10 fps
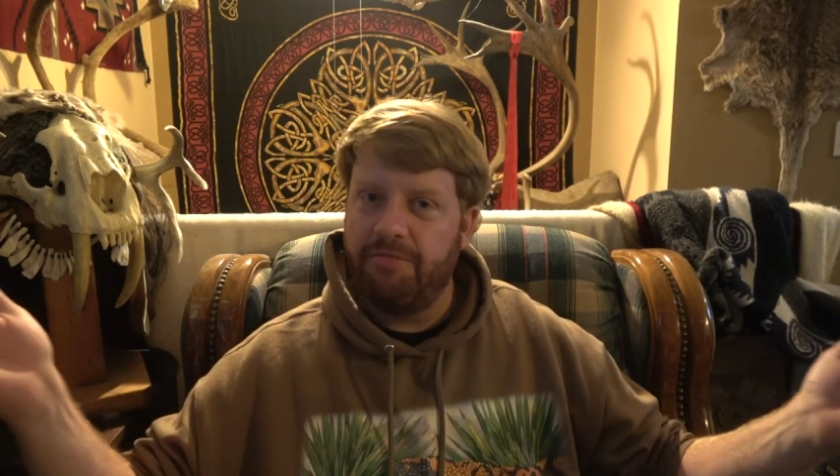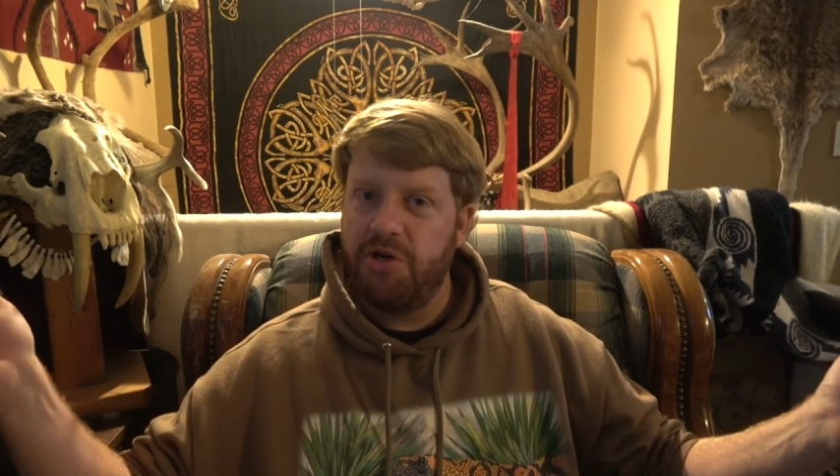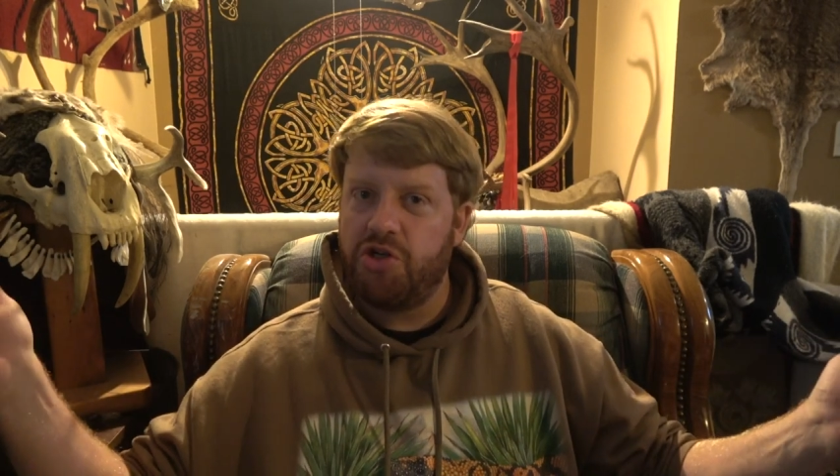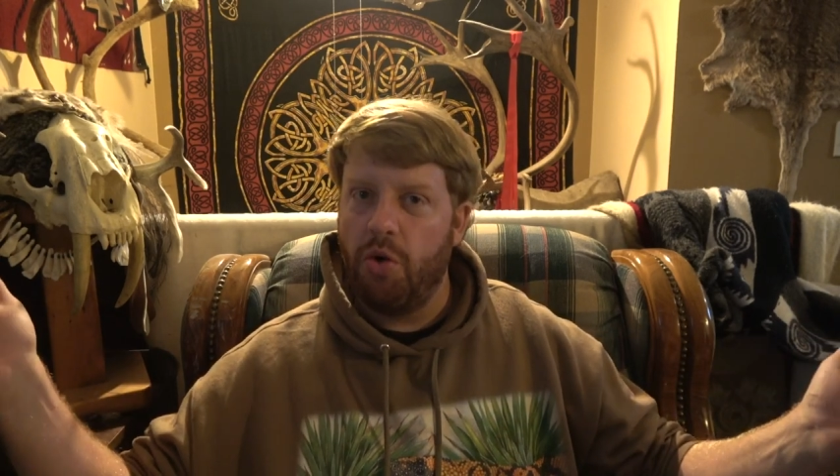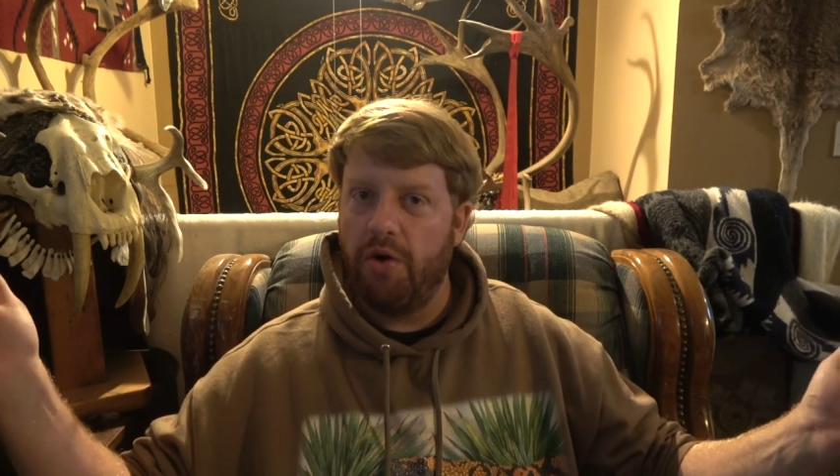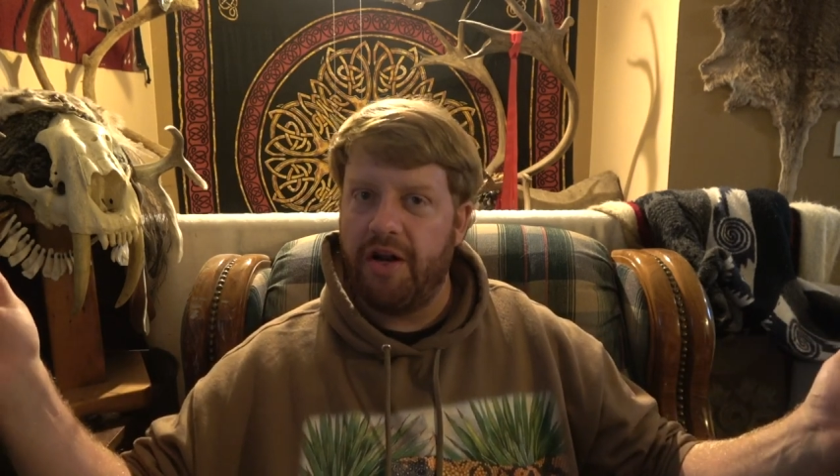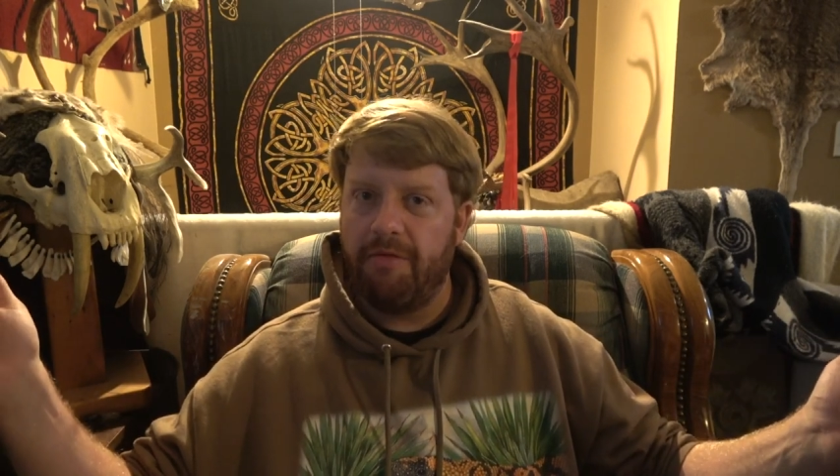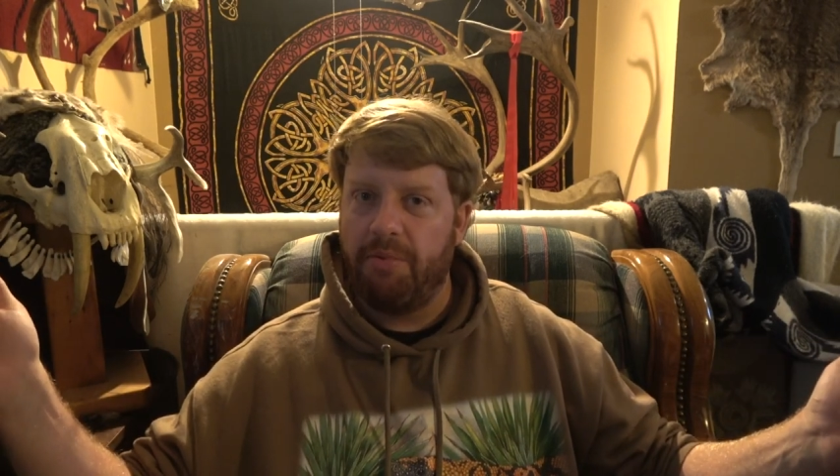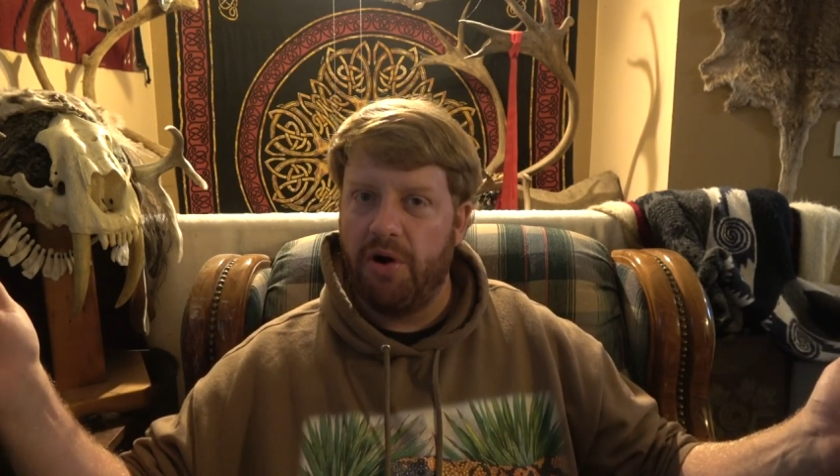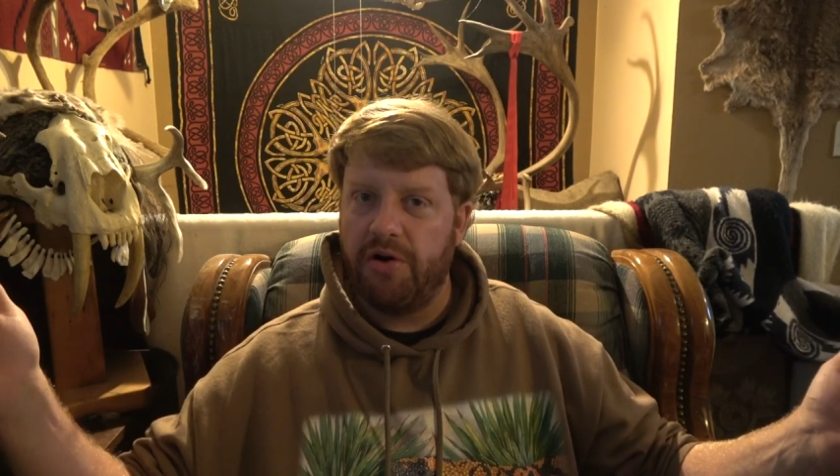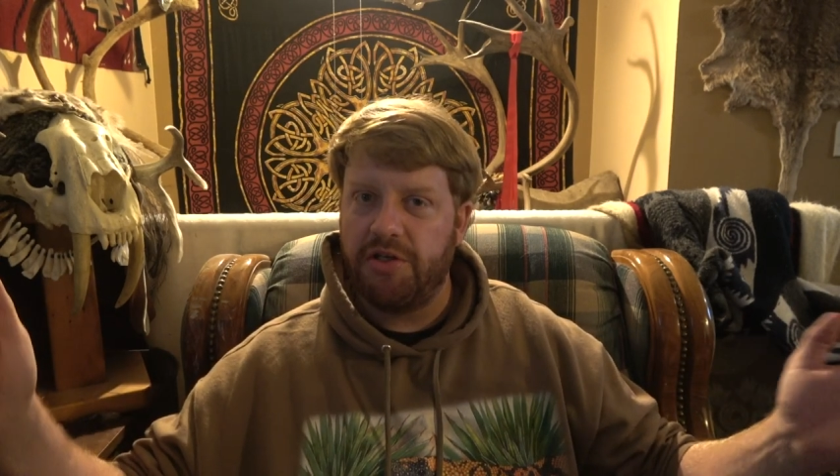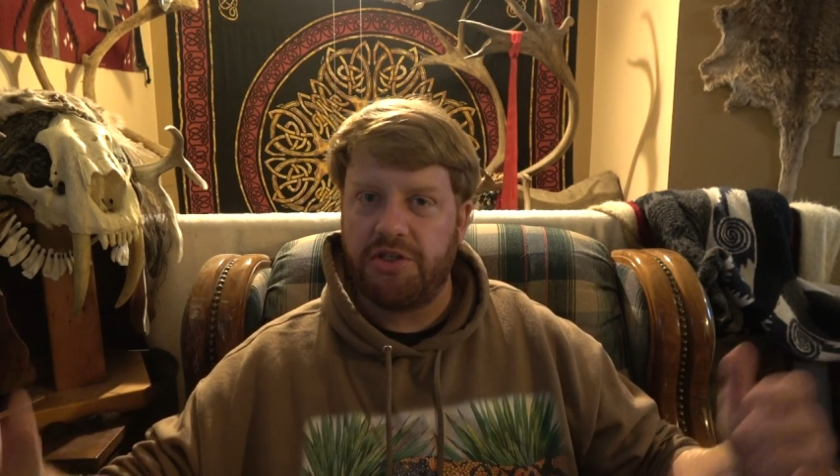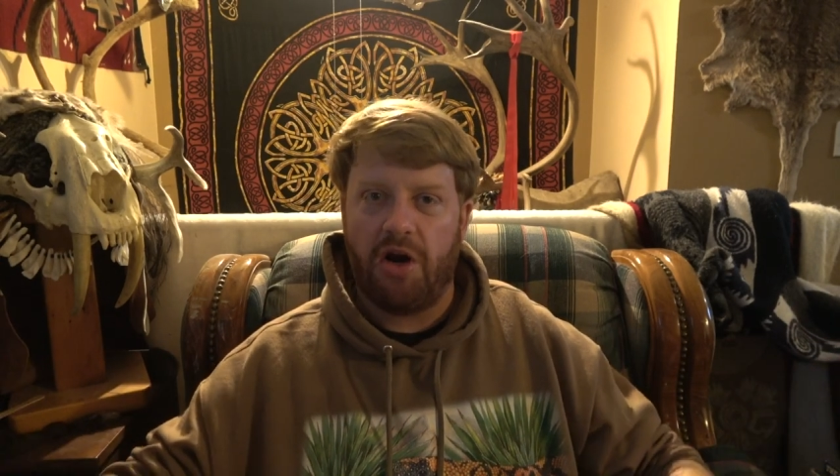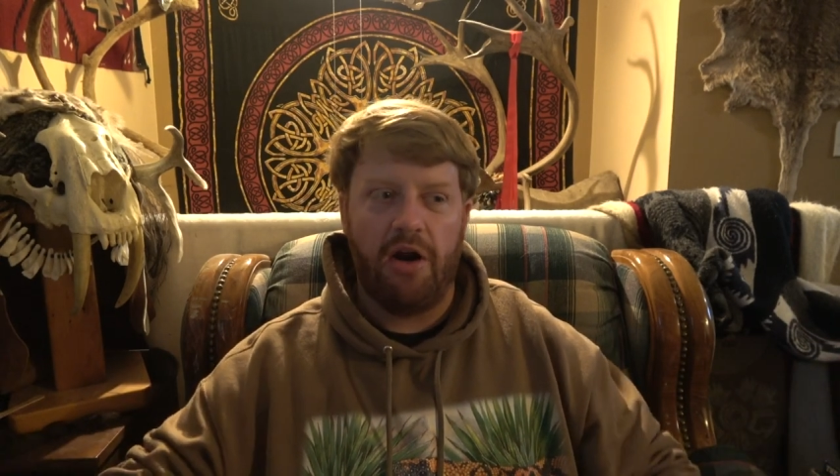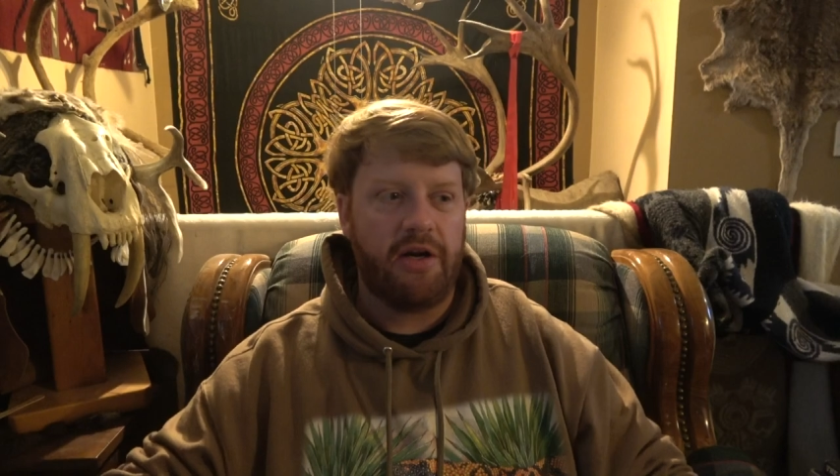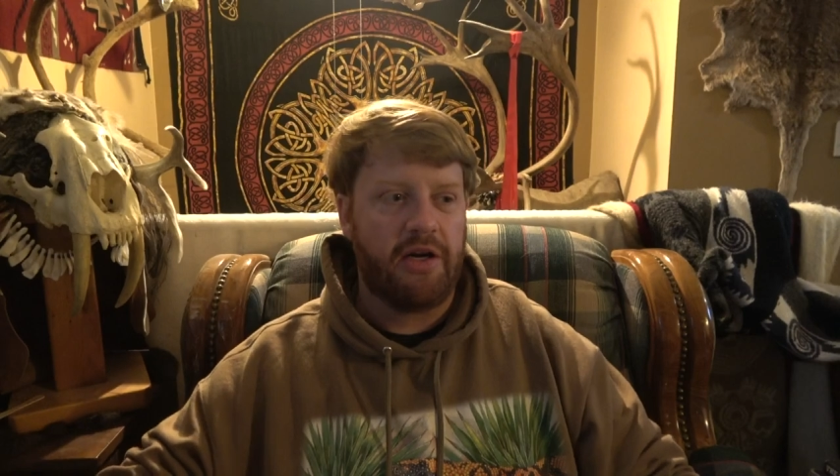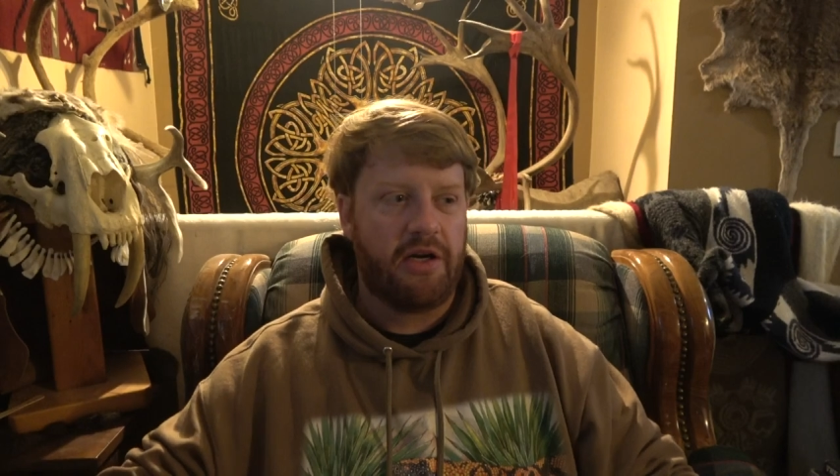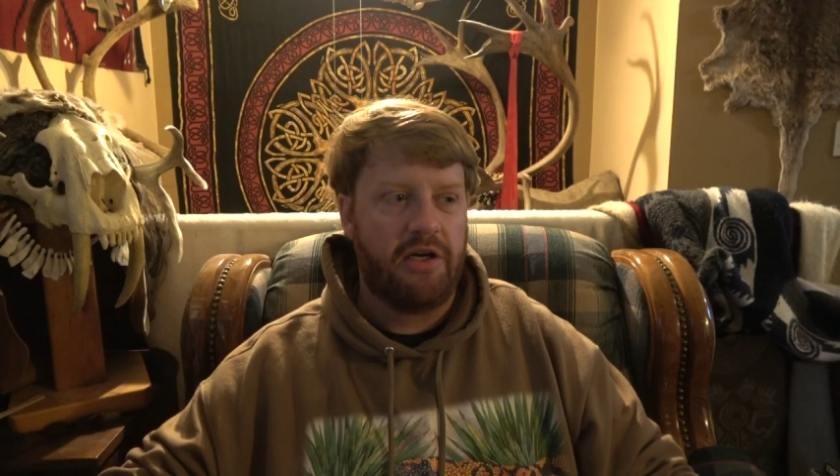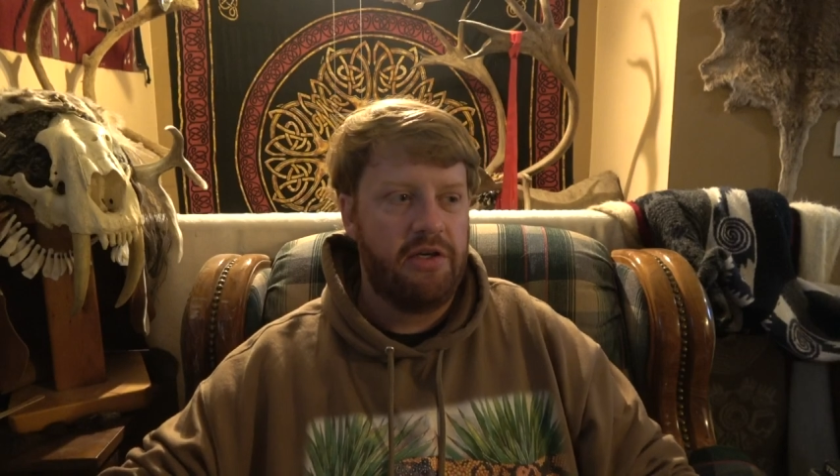majority of birders started